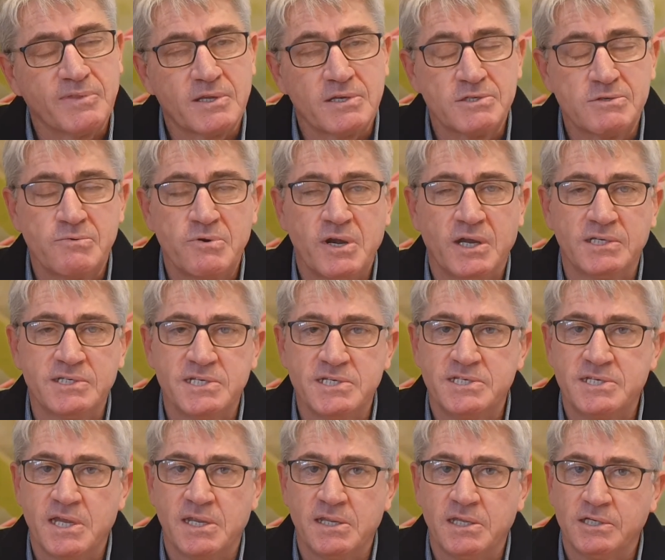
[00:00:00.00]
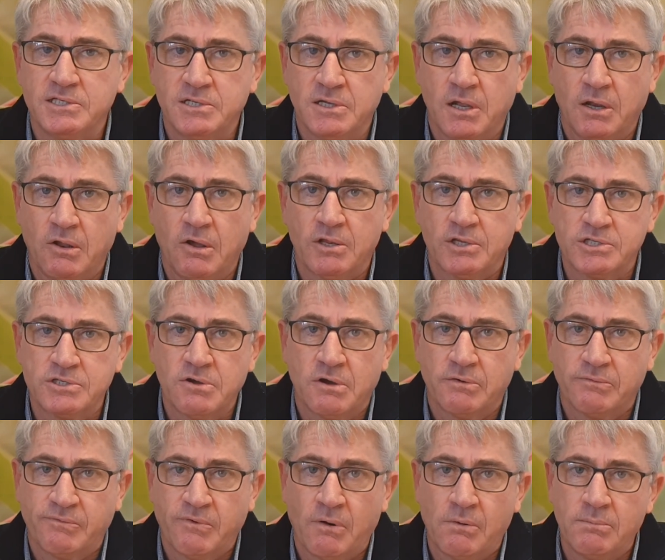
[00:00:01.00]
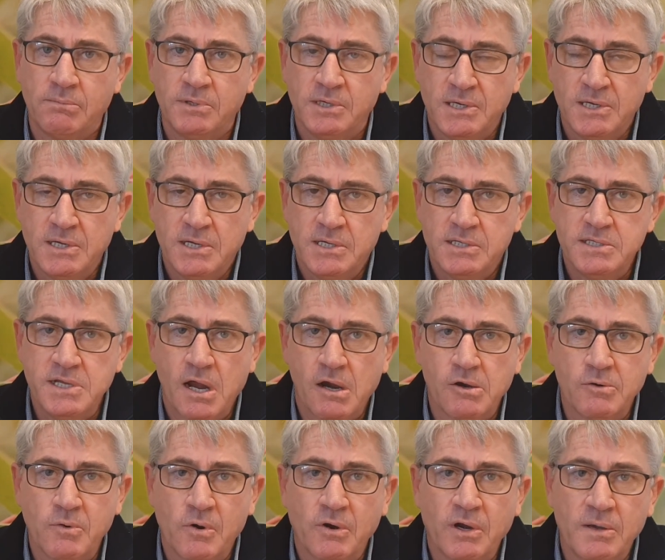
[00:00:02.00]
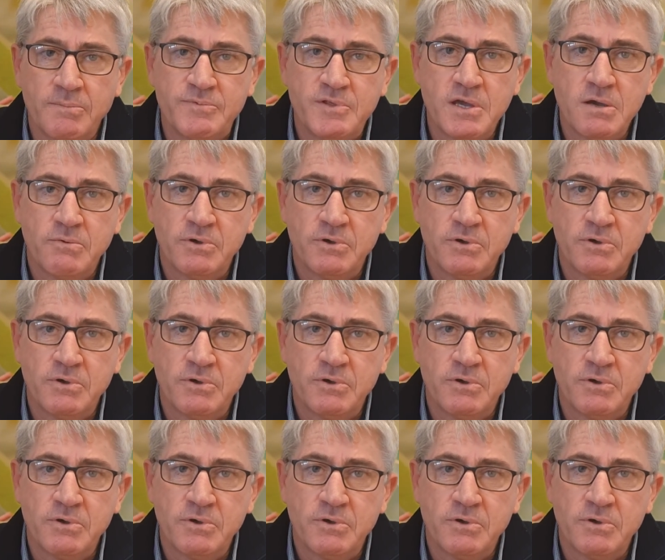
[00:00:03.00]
So we're actually sending a lot of stock from Narre Warren up there.